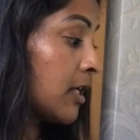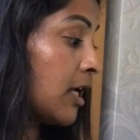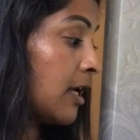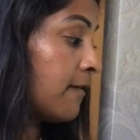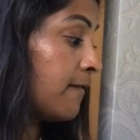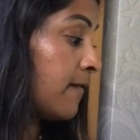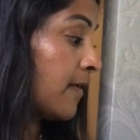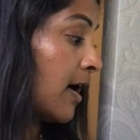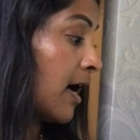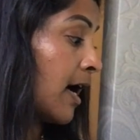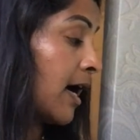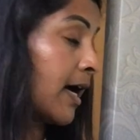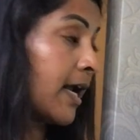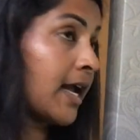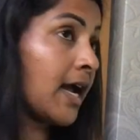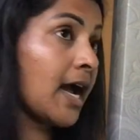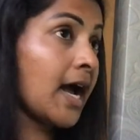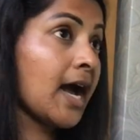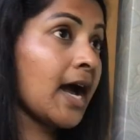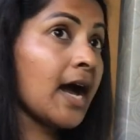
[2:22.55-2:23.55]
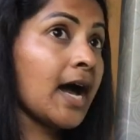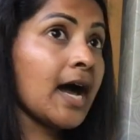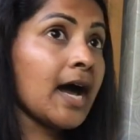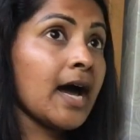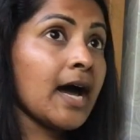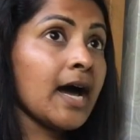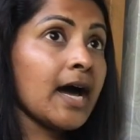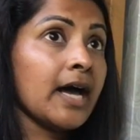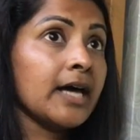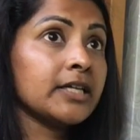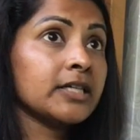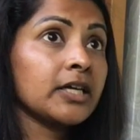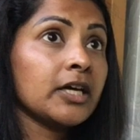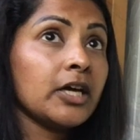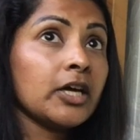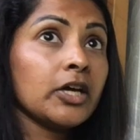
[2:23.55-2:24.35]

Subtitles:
If I had